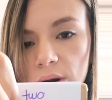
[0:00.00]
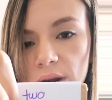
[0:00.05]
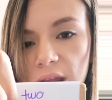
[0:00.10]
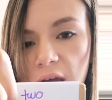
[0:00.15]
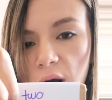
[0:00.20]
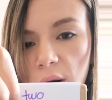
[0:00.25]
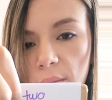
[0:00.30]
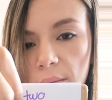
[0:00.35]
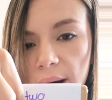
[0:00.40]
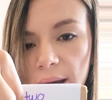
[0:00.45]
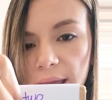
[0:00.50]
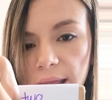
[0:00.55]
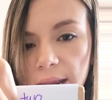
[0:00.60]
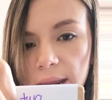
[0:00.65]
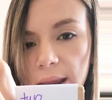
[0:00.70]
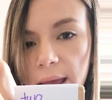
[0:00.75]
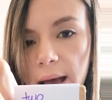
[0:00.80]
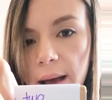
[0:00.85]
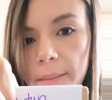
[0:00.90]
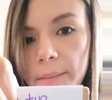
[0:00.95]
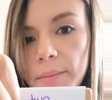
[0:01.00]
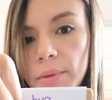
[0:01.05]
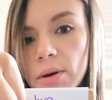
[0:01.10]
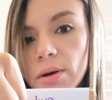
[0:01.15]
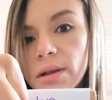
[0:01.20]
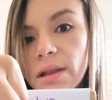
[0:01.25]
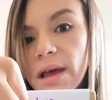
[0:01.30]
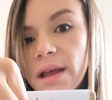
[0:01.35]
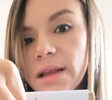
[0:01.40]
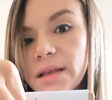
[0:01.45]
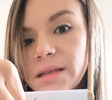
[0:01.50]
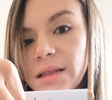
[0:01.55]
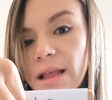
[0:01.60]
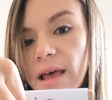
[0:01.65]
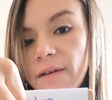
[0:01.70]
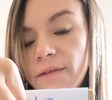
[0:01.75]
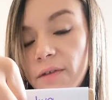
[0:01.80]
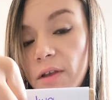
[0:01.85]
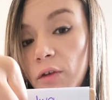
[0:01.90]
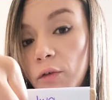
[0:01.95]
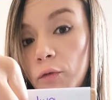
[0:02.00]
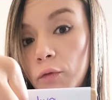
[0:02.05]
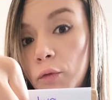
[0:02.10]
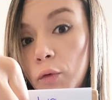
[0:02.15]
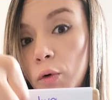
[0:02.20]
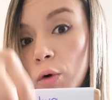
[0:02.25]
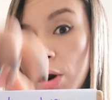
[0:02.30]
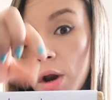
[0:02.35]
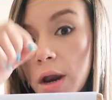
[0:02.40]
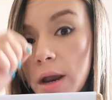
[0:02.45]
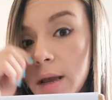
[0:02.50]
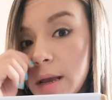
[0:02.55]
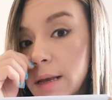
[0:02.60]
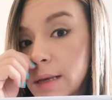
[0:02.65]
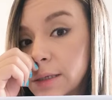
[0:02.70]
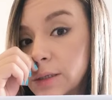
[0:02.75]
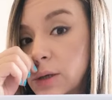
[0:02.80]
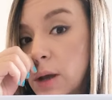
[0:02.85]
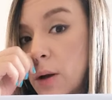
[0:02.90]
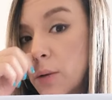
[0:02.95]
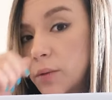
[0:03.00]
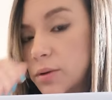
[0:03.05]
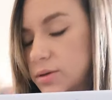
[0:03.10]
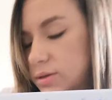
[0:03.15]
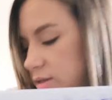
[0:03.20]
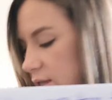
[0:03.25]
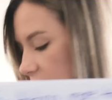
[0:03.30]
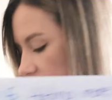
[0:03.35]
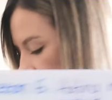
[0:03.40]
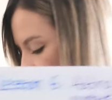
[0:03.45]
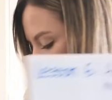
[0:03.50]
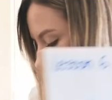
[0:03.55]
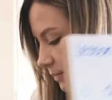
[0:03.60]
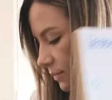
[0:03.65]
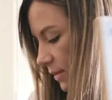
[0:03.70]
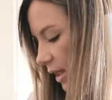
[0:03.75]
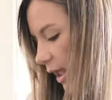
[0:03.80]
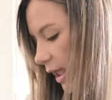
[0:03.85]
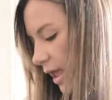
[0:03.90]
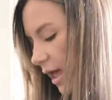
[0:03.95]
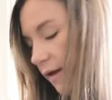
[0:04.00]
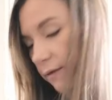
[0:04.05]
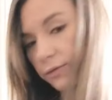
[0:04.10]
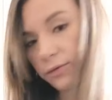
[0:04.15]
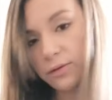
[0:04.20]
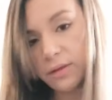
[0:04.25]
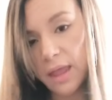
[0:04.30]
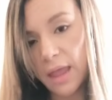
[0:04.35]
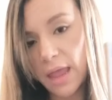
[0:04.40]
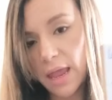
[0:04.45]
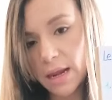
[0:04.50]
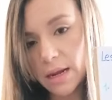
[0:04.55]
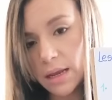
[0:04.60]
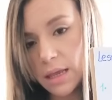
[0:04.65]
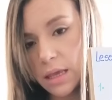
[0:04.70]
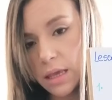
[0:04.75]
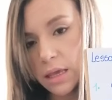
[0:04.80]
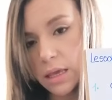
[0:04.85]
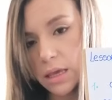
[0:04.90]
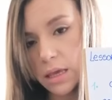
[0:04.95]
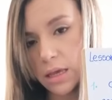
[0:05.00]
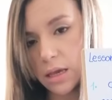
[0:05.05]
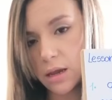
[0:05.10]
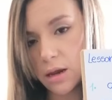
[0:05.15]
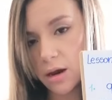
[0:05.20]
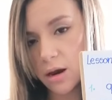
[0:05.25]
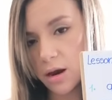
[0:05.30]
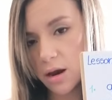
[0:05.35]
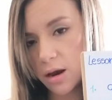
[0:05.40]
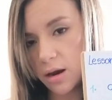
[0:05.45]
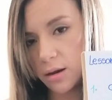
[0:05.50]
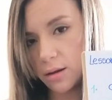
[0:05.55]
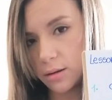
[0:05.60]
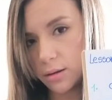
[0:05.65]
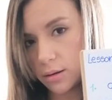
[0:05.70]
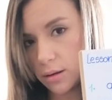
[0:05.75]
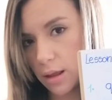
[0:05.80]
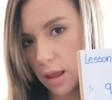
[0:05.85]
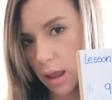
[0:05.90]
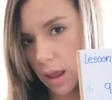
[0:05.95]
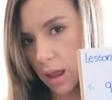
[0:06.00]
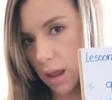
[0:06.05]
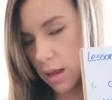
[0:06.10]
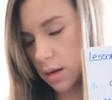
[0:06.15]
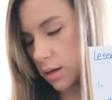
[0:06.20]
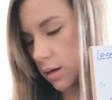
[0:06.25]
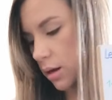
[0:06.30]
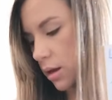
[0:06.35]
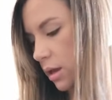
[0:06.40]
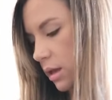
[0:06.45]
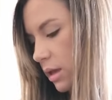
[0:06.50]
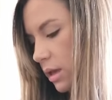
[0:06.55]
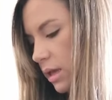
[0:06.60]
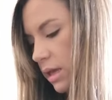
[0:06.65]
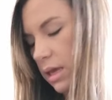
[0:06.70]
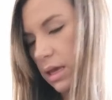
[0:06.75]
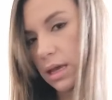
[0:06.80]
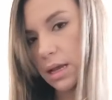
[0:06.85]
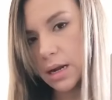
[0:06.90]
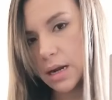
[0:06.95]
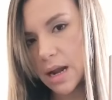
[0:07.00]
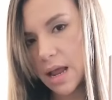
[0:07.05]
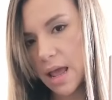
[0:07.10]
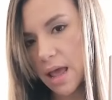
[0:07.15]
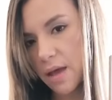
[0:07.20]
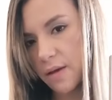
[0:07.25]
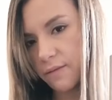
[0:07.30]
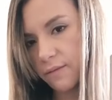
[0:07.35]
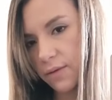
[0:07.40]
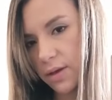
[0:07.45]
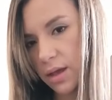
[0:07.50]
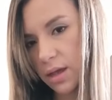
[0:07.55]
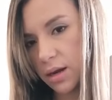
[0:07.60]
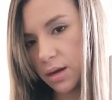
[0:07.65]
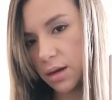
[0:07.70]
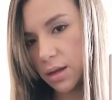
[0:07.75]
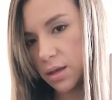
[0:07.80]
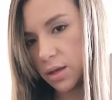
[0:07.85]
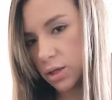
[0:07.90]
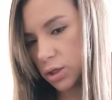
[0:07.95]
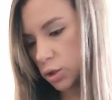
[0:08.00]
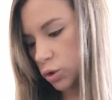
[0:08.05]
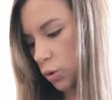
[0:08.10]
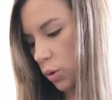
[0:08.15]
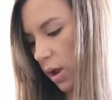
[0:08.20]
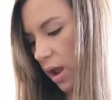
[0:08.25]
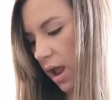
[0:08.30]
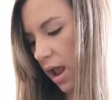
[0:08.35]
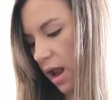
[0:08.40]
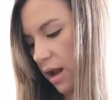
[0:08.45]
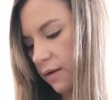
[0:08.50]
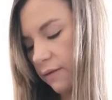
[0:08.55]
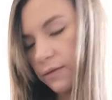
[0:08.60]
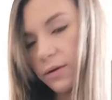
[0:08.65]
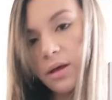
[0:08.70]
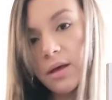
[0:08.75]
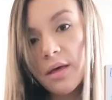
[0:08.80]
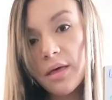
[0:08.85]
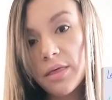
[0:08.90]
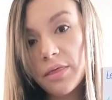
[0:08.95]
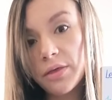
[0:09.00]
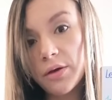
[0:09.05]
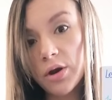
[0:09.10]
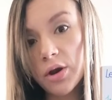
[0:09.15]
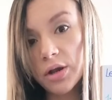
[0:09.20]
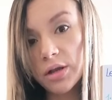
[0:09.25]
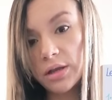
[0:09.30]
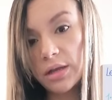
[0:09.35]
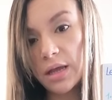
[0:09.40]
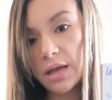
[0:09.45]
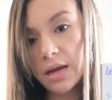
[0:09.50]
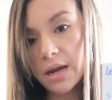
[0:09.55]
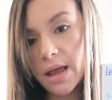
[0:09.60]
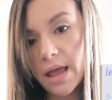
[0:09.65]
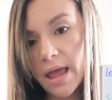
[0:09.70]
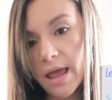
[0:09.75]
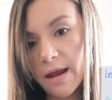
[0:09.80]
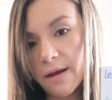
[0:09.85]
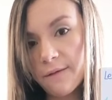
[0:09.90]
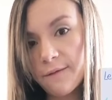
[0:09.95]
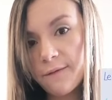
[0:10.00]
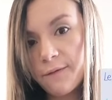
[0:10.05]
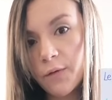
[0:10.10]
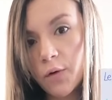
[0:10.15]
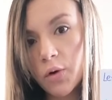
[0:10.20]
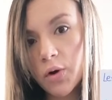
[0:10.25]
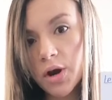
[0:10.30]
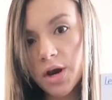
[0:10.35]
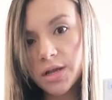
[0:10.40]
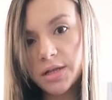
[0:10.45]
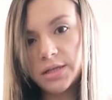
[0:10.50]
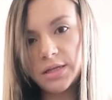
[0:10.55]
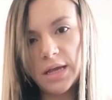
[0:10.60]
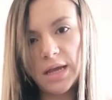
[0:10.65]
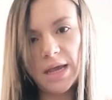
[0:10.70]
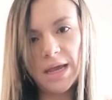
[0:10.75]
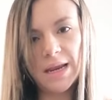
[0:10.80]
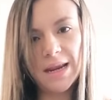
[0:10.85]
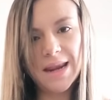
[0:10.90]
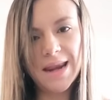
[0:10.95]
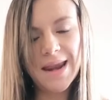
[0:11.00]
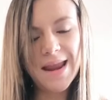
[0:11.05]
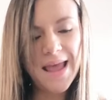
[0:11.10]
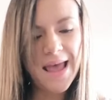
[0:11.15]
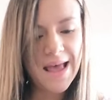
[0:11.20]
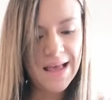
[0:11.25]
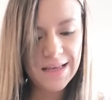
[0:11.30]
Now, my number that is left is 4. So I will say, I have 10 here, 10, 11, 12, 13, and 14.